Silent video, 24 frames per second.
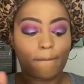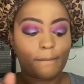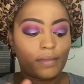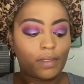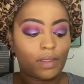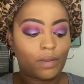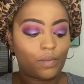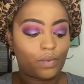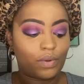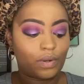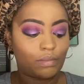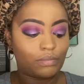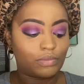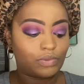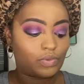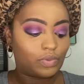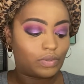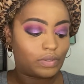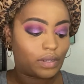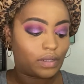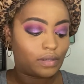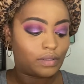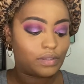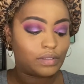And when I'm doing
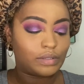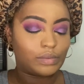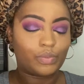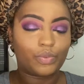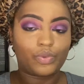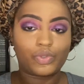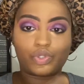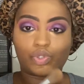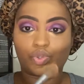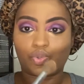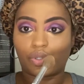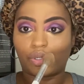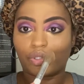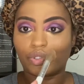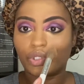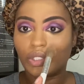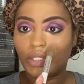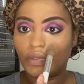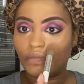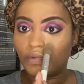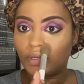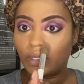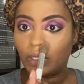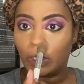like these more structured
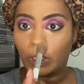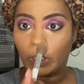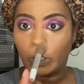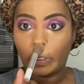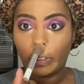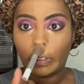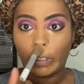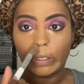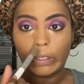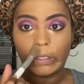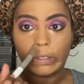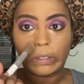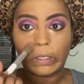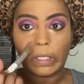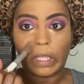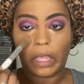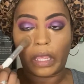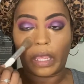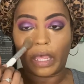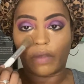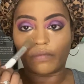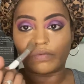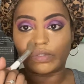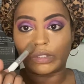videos, I
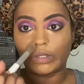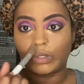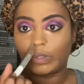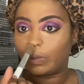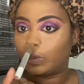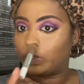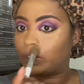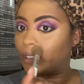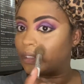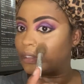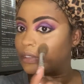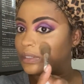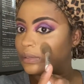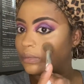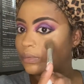have to do less